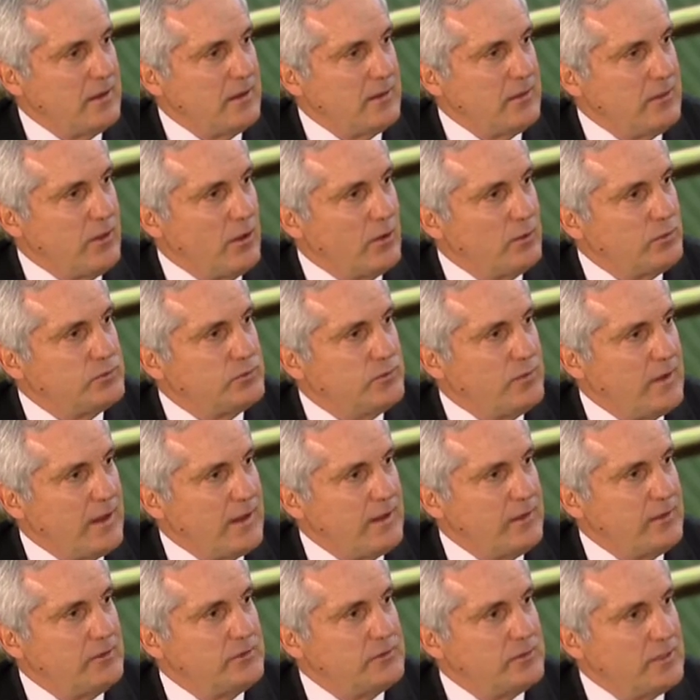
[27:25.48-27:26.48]
those
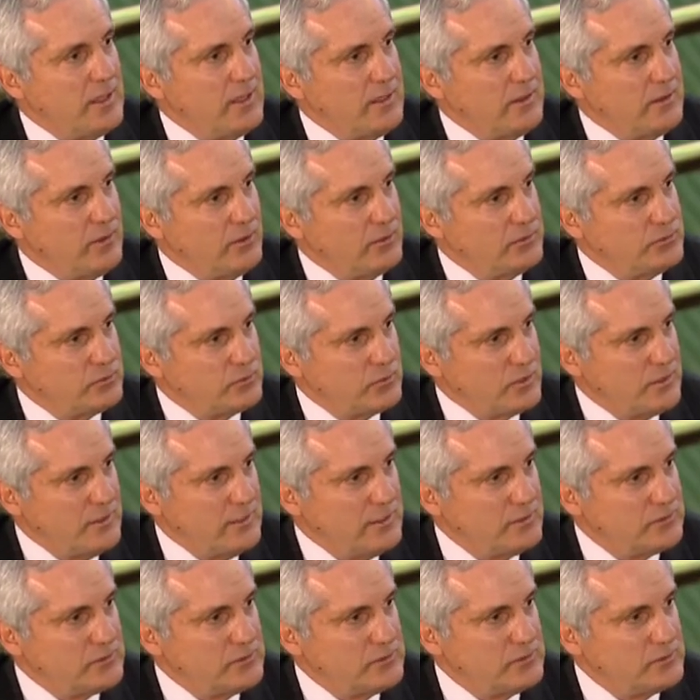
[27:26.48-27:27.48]
values and those
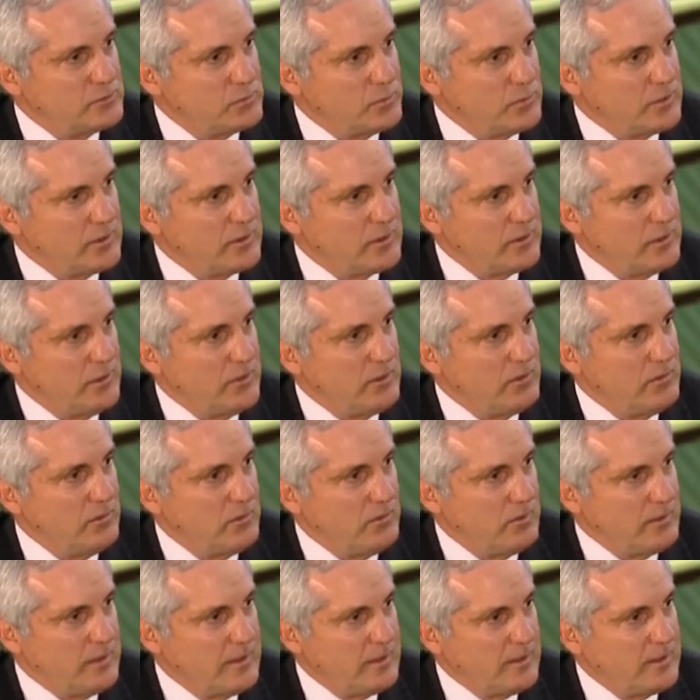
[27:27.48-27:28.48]
traditions where
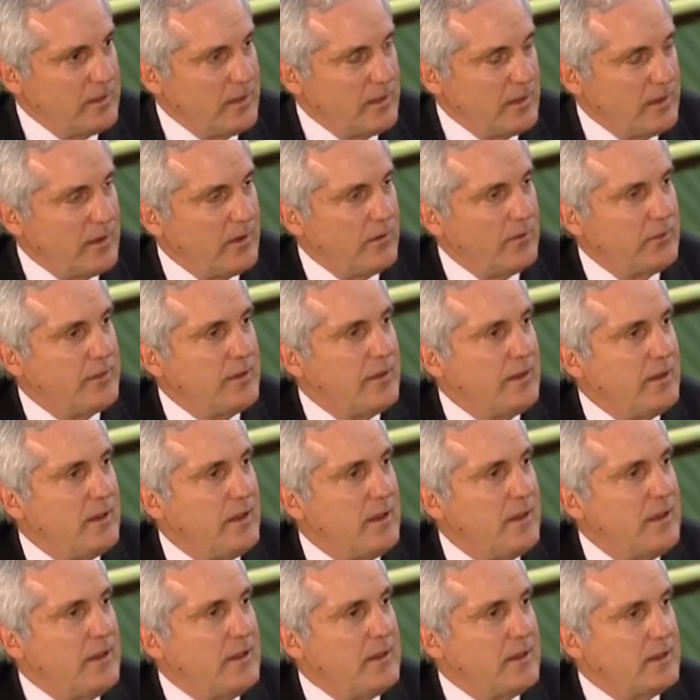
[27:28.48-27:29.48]
you get a healthy,
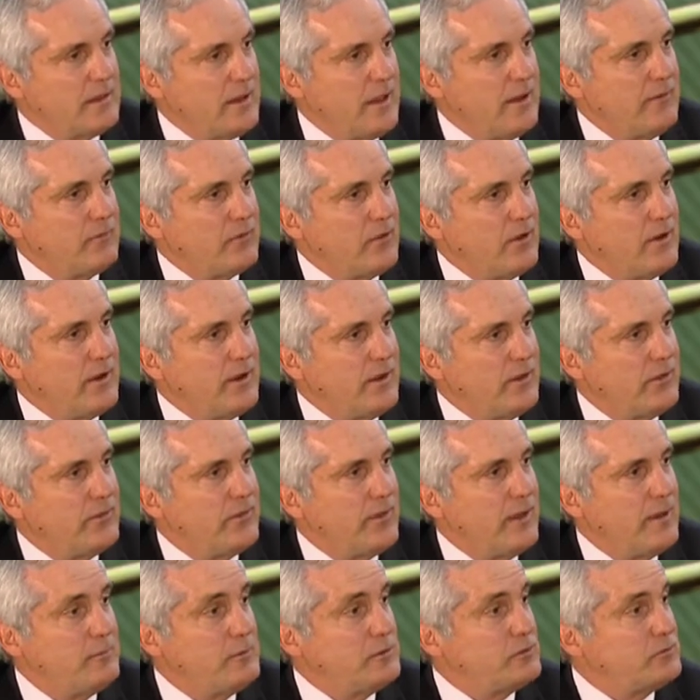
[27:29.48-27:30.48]
lifelong health
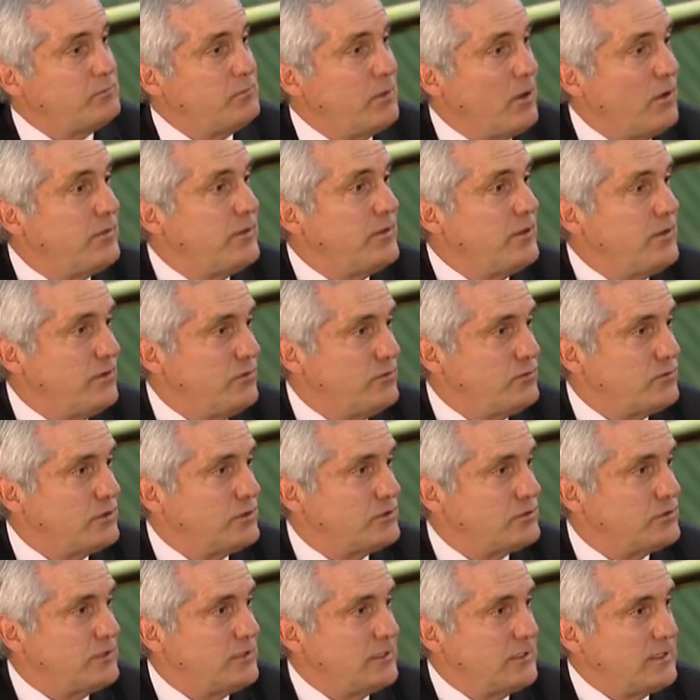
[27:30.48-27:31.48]
habits, both in
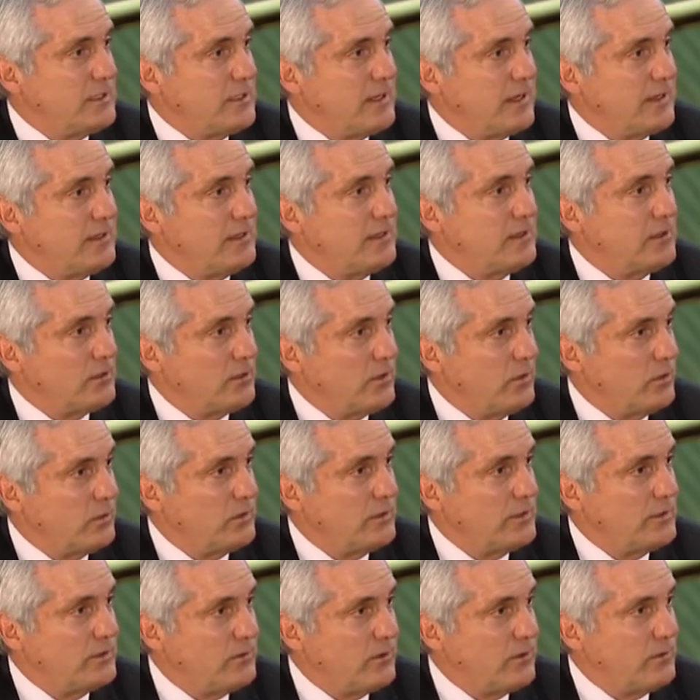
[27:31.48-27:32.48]
nutrition, connecting to
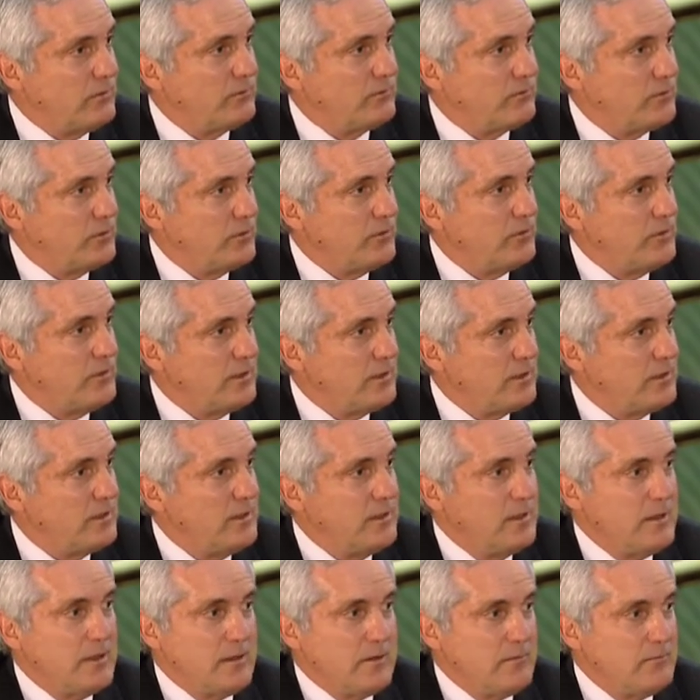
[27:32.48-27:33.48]
locally grown food and
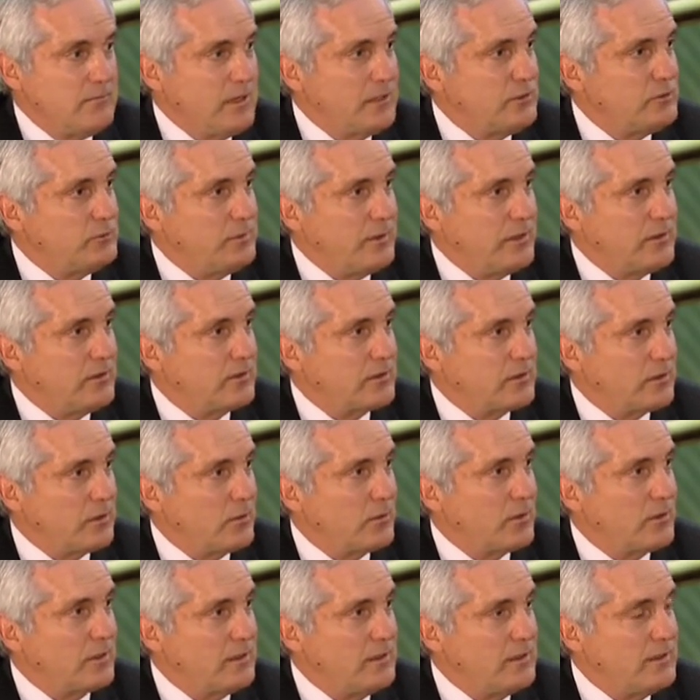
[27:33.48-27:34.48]
much better
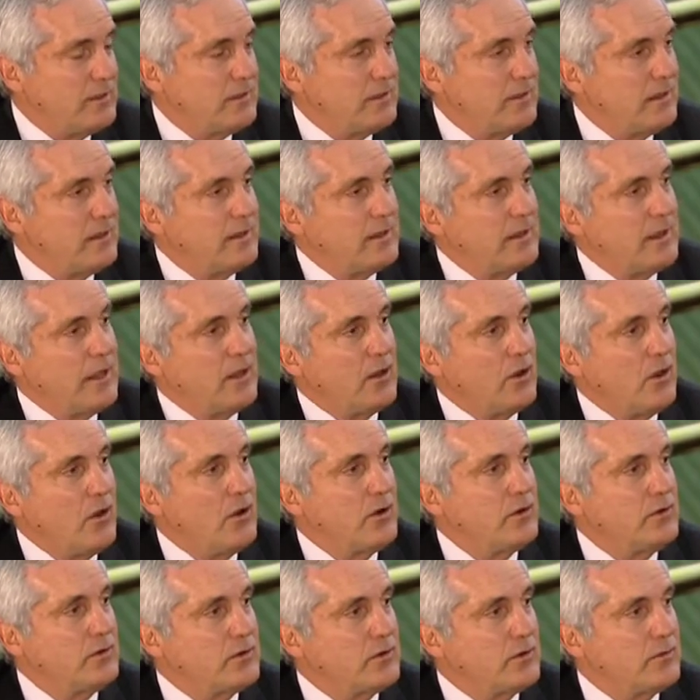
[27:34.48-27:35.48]
caloric intake, and
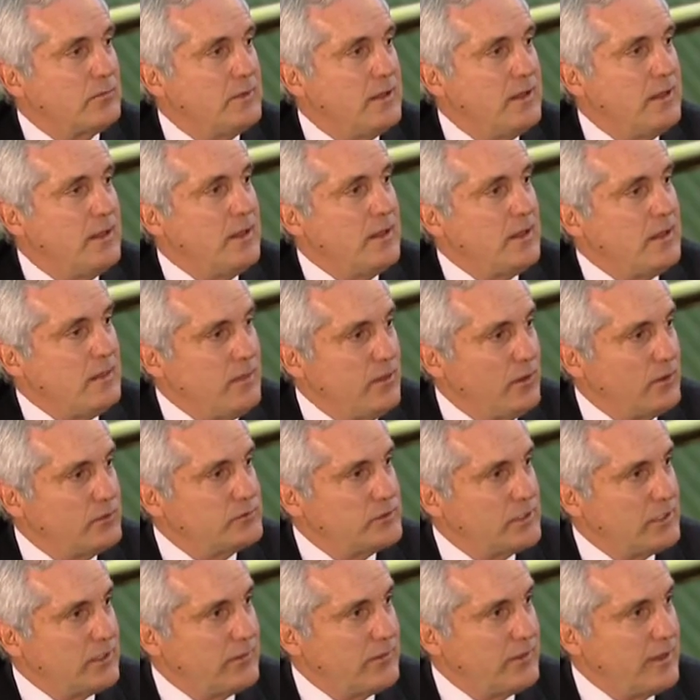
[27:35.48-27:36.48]
long term,
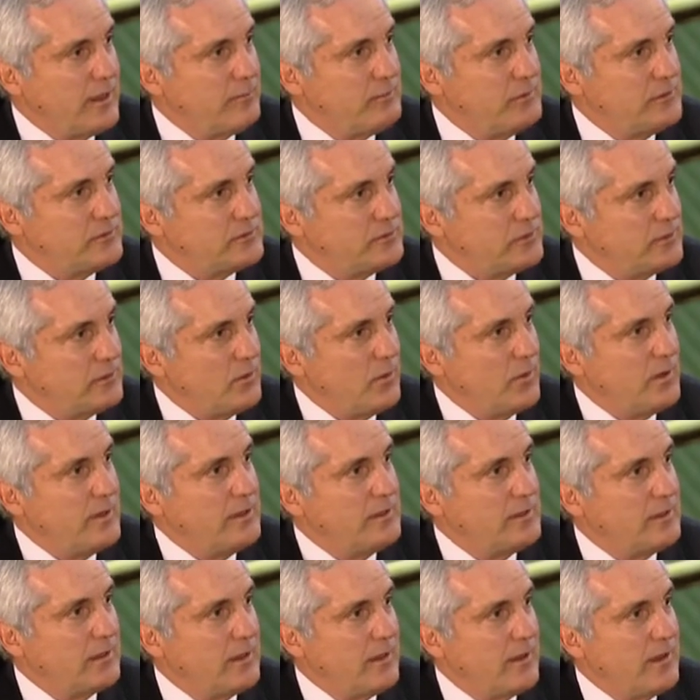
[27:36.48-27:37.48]
those health habits that going
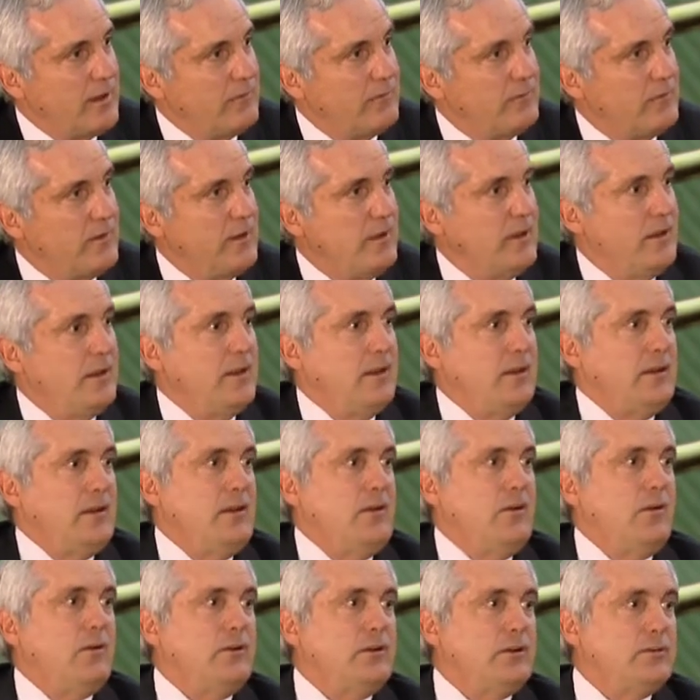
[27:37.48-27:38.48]
into life, you
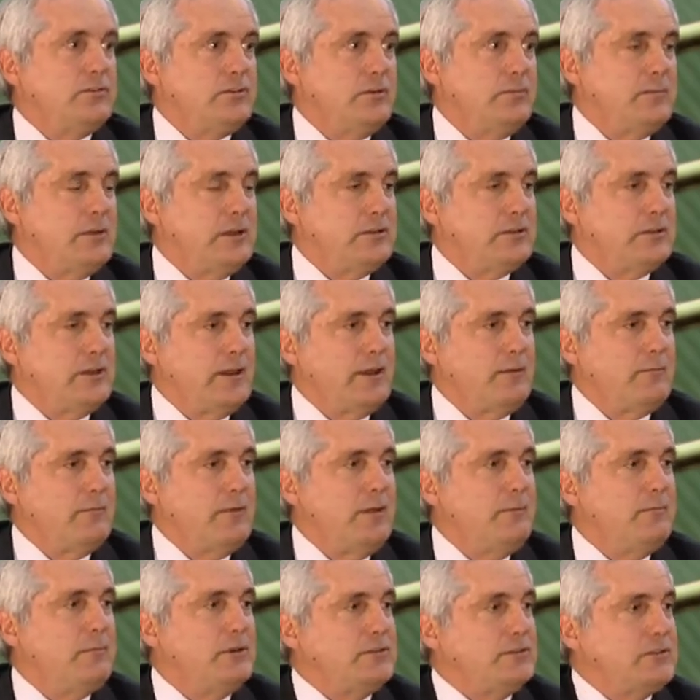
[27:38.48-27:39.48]
don't look so much like
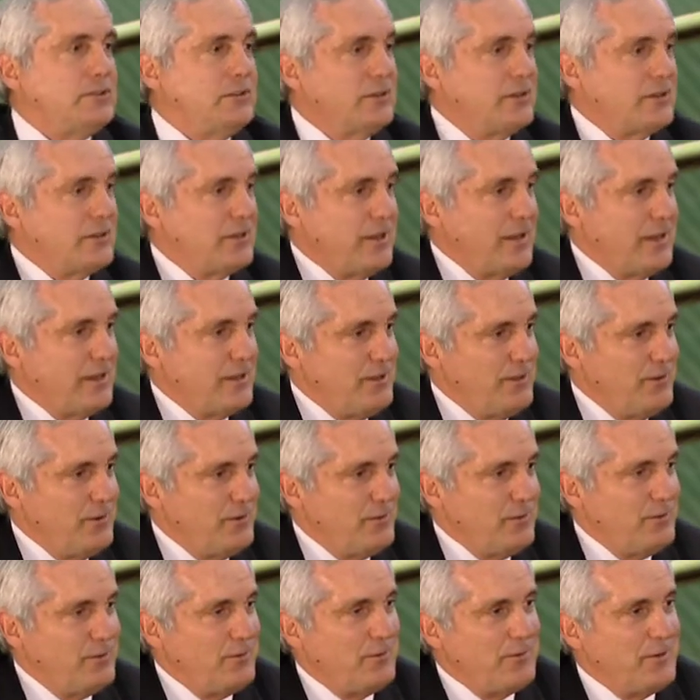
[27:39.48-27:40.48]
me, but you look like
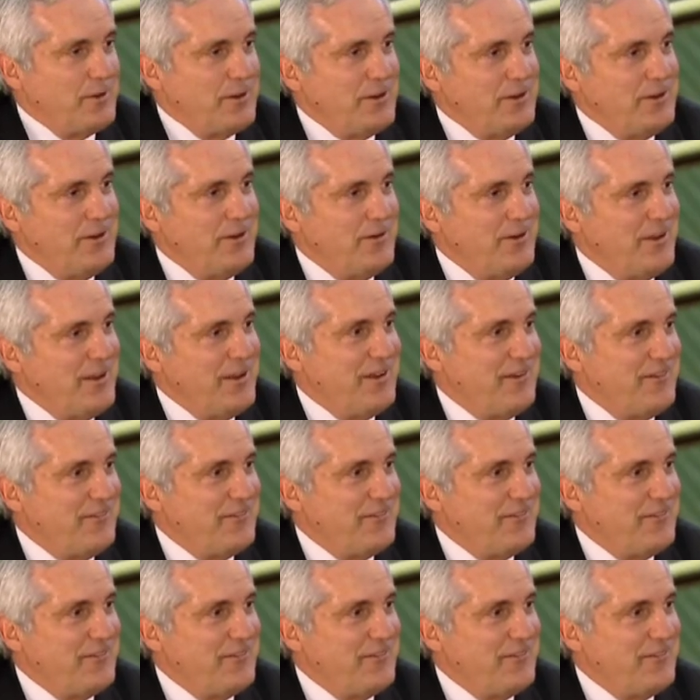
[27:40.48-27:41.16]
you, where you don't have.